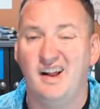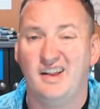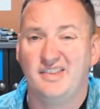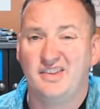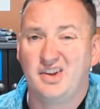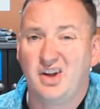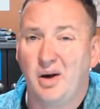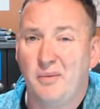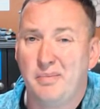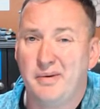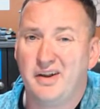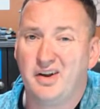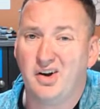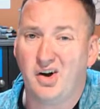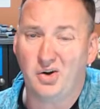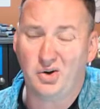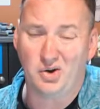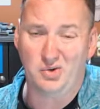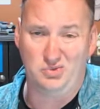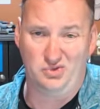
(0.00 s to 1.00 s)
the company
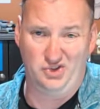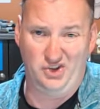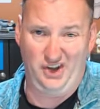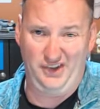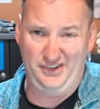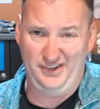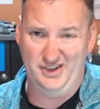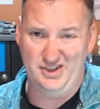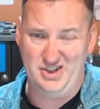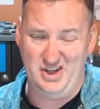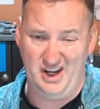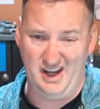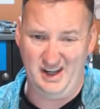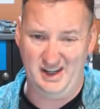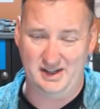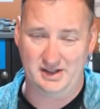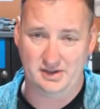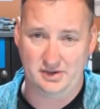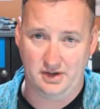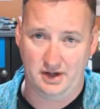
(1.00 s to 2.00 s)
logo doesn't
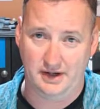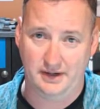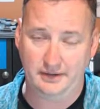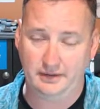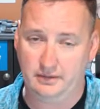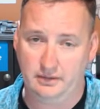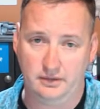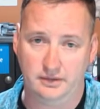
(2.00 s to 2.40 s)
change, right?